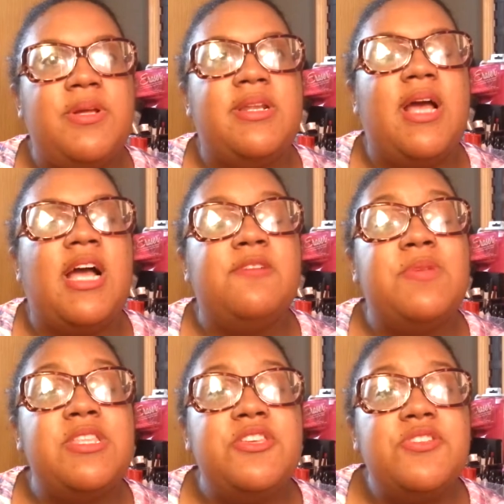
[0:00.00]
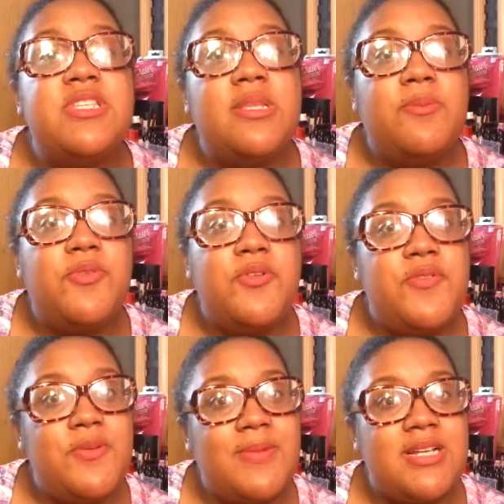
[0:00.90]
but I've been using them for a
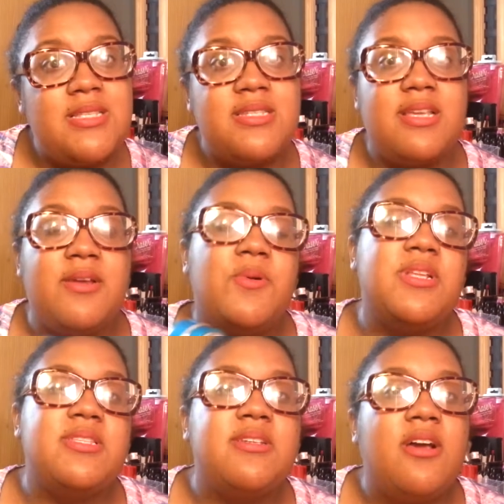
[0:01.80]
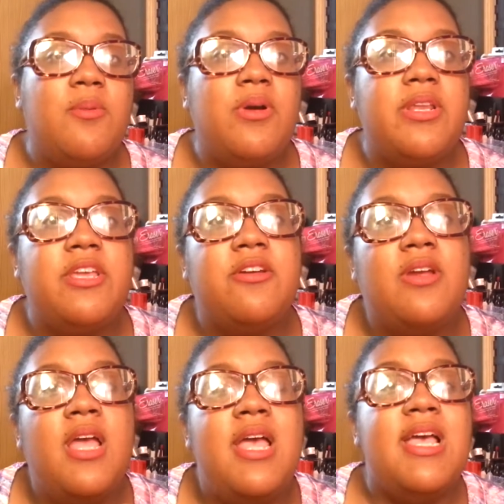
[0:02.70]
few months, and I wanted to come on here